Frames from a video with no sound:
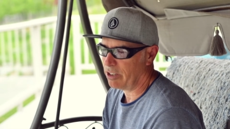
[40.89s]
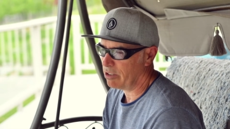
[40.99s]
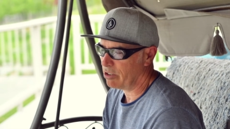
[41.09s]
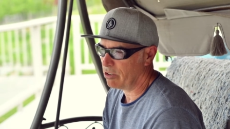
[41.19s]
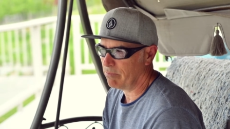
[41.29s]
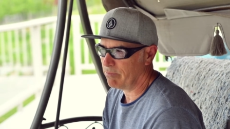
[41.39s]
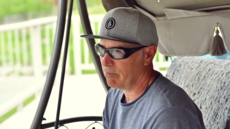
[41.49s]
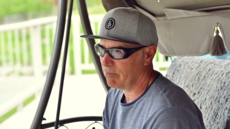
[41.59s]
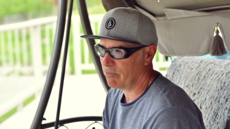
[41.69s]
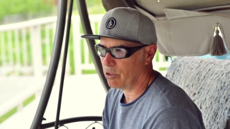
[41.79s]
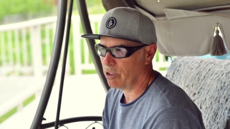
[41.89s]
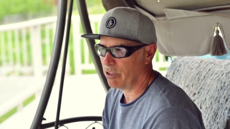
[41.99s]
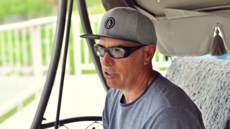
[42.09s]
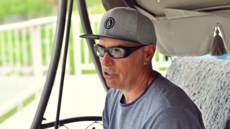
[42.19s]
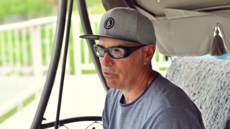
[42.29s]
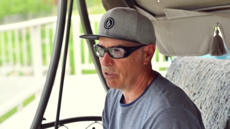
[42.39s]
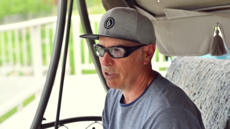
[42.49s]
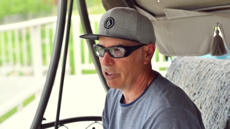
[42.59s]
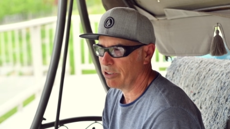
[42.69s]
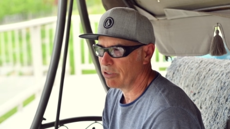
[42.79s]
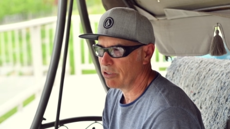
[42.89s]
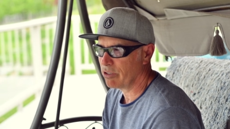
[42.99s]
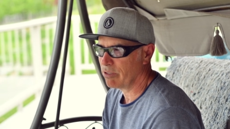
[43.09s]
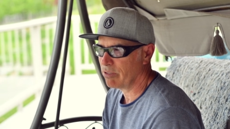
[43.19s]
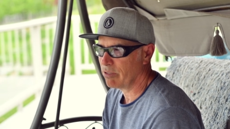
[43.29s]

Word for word: this sort of the strong urge.